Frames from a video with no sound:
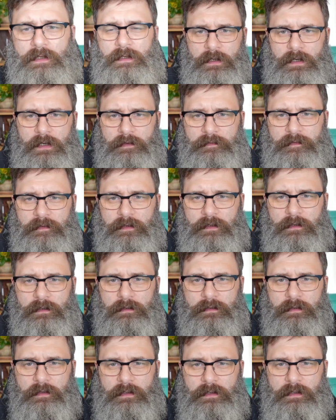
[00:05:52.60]
I
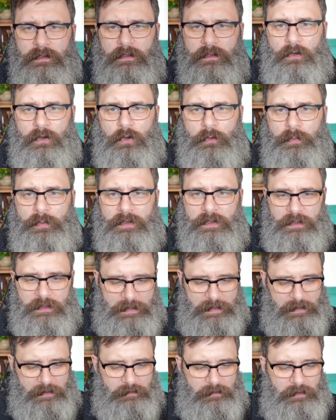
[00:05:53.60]
forgot
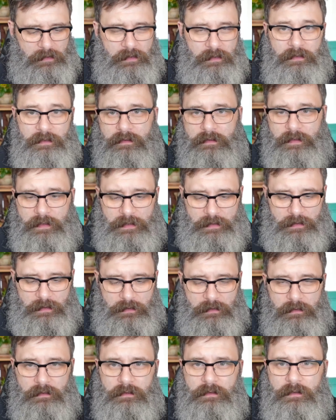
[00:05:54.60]
Opencloud
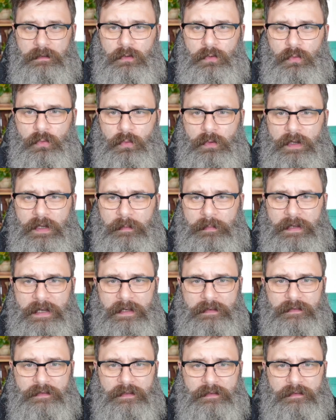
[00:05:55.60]
data web
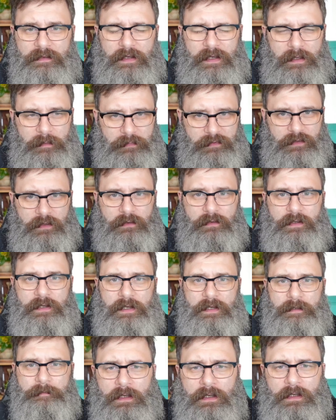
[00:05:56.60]
assets apps.
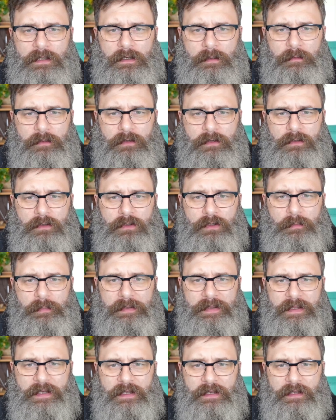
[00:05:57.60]
Okay. And I'm going to
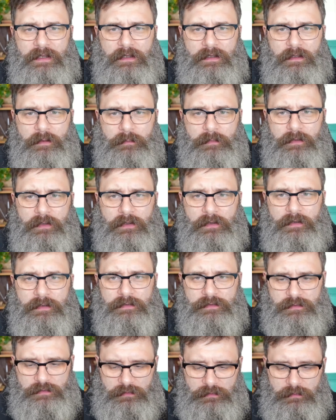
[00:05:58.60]
copy that and I'm
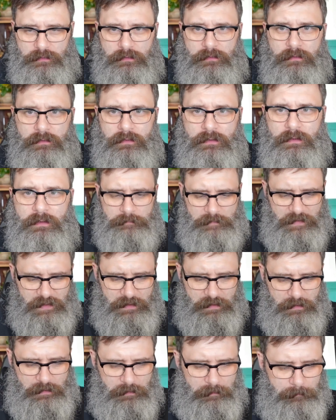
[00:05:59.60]
going to
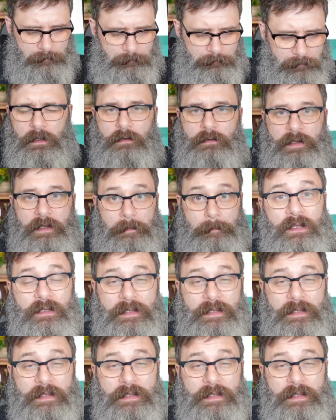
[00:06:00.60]
data. Okay.